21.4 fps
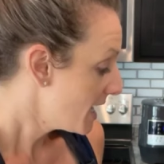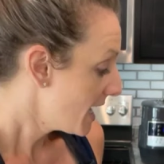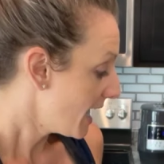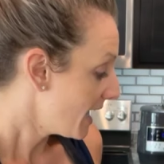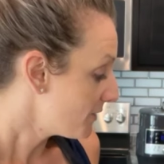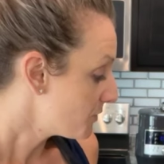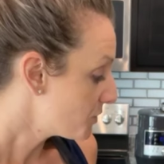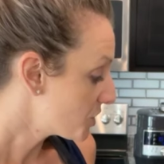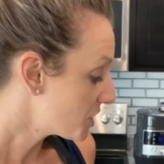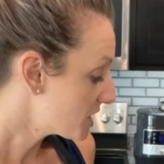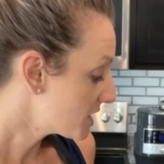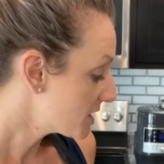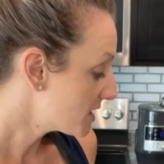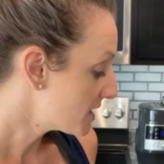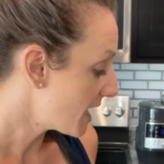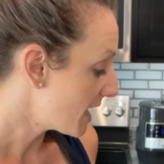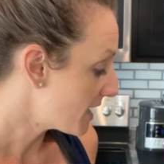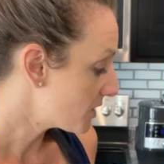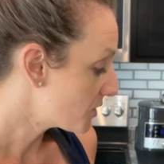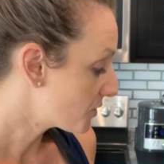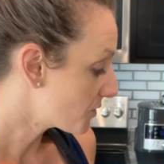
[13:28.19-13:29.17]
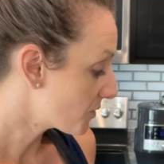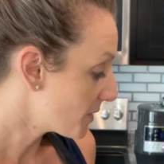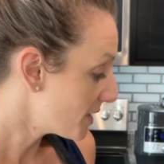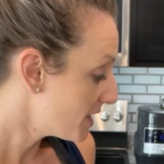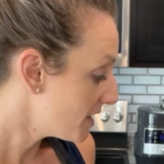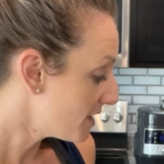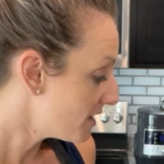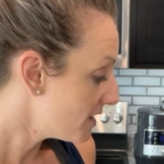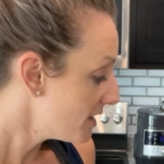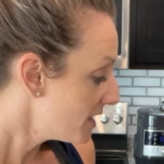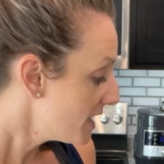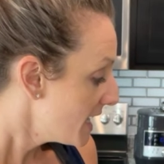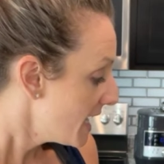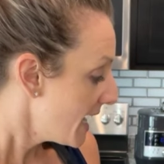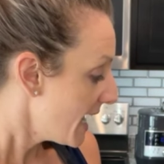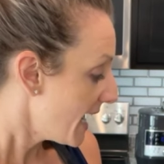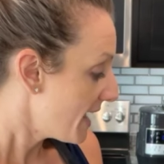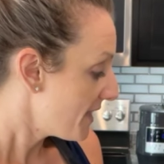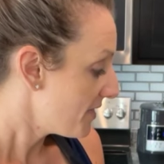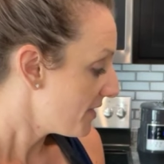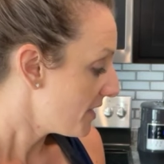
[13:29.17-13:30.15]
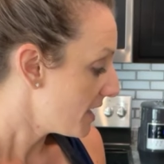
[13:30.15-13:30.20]
I've just said grill
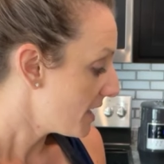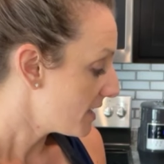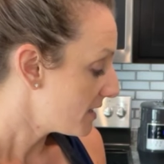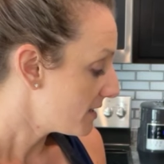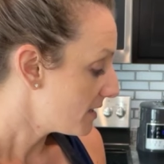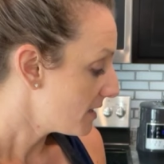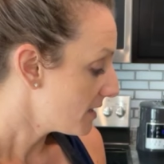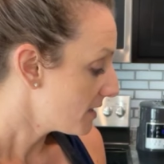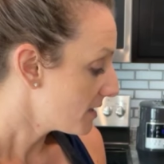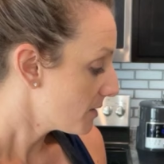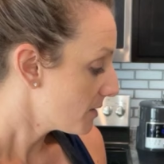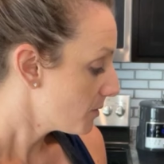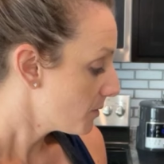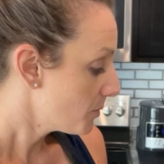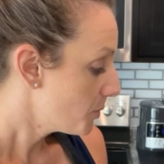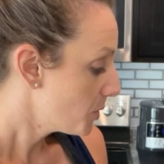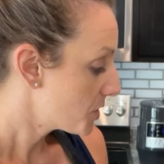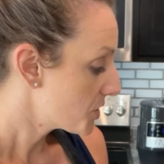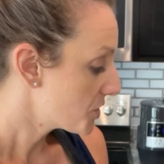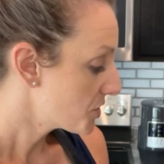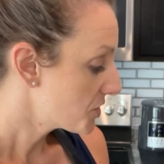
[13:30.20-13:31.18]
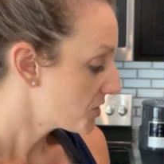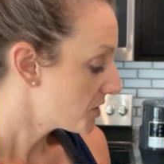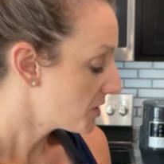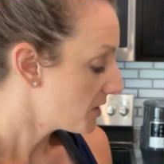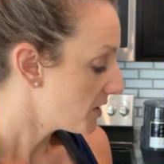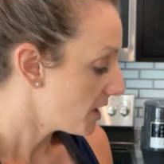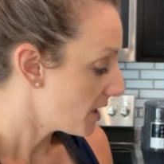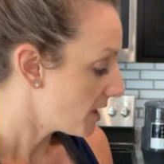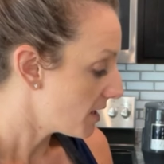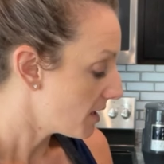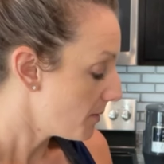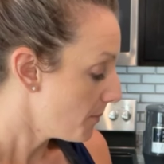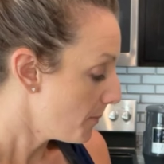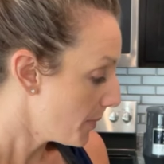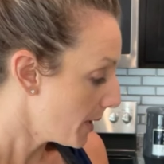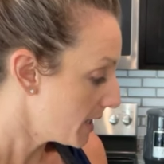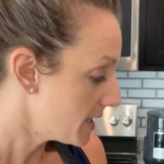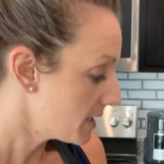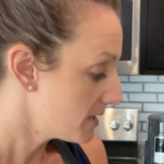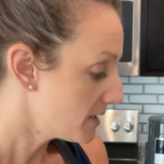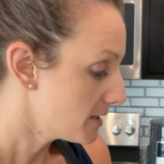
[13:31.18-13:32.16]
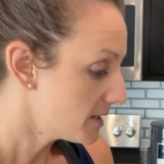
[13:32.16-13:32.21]
and then pushed the
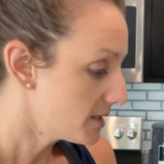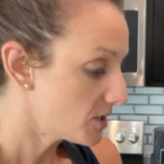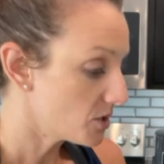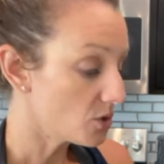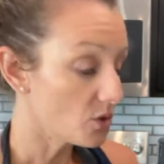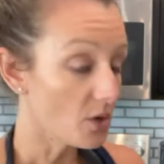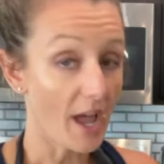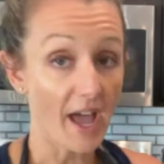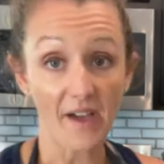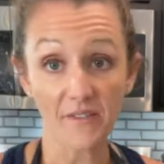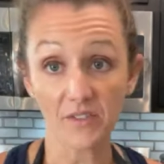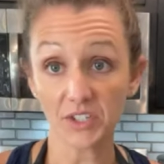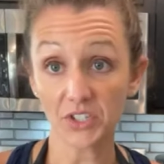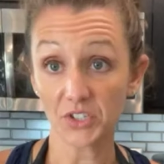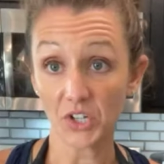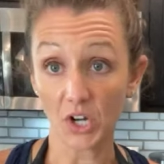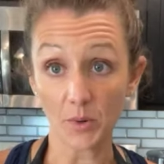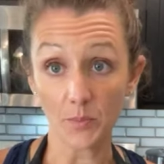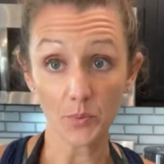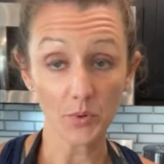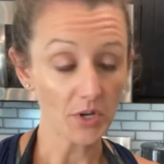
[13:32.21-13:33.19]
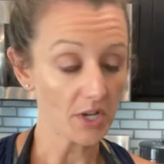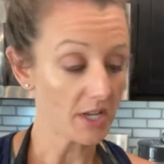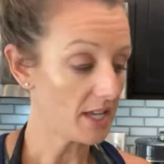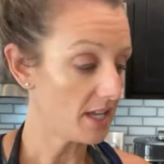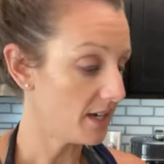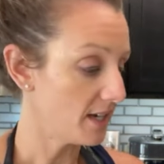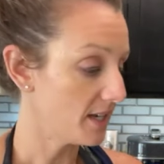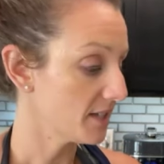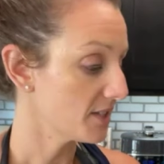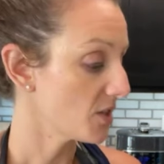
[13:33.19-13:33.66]
button to have it start preheating.